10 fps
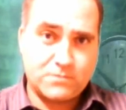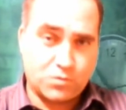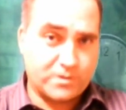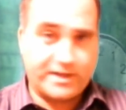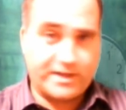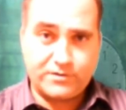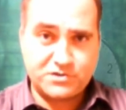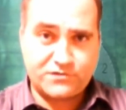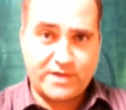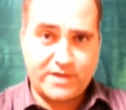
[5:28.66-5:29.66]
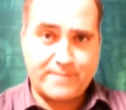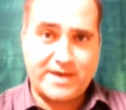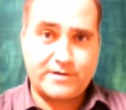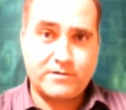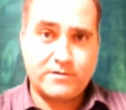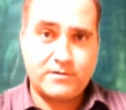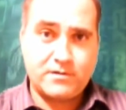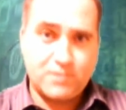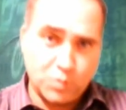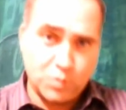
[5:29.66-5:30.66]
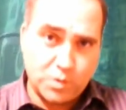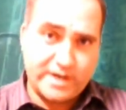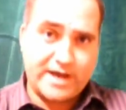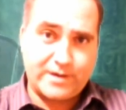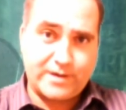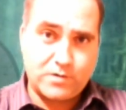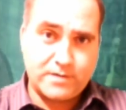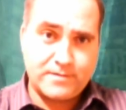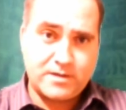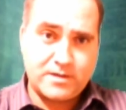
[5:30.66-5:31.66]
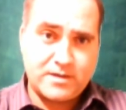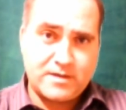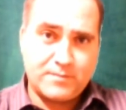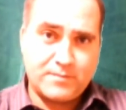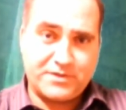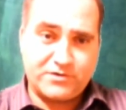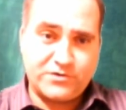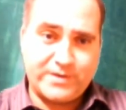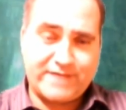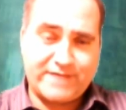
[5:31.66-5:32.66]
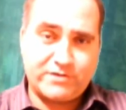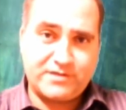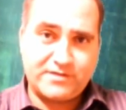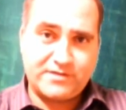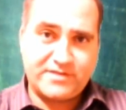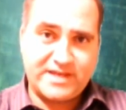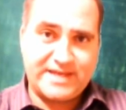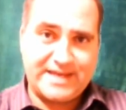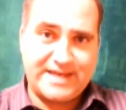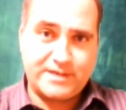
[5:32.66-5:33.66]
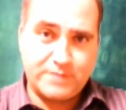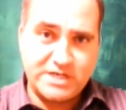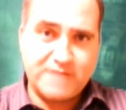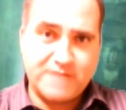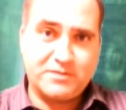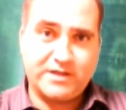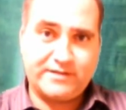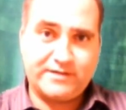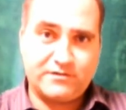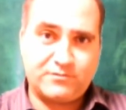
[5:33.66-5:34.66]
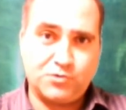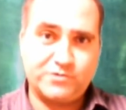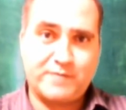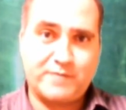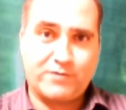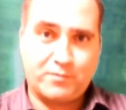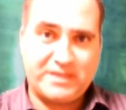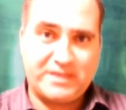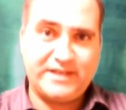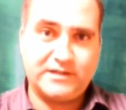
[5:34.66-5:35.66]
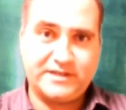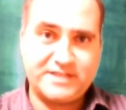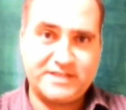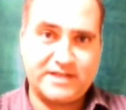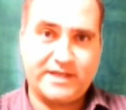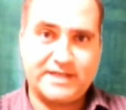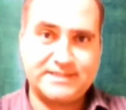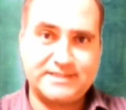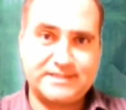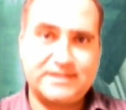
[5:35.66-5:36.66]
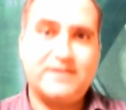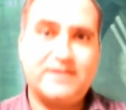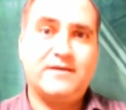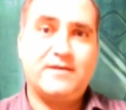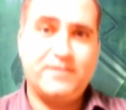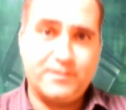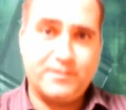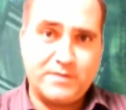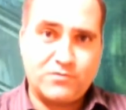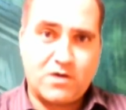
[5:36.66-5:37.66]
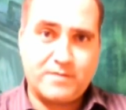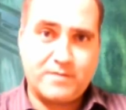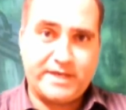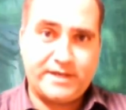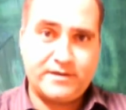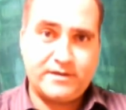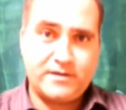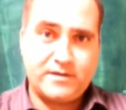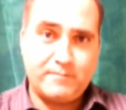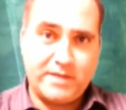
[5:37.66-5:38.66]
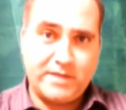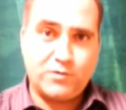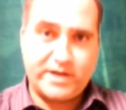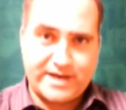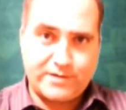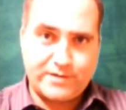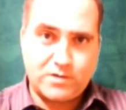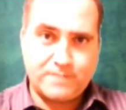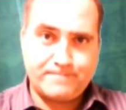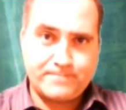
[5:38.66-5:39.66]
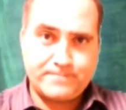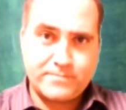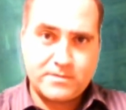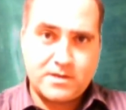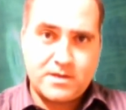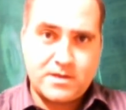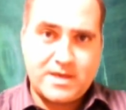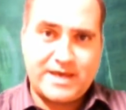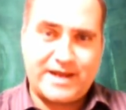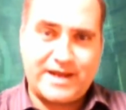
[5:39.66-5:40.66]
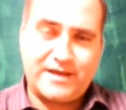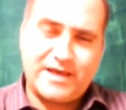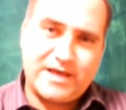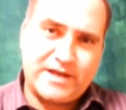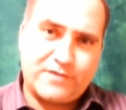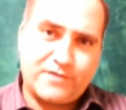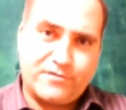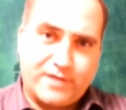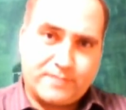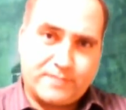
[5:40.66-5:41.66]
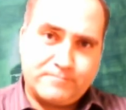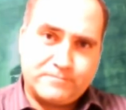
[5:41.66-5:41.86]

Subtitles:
or Gingrich for that matter, win Iowa. But they're doing everything that they can to manipulate those polls by repeatedly telling us that Mitt Romney may win Iowa. And another thing,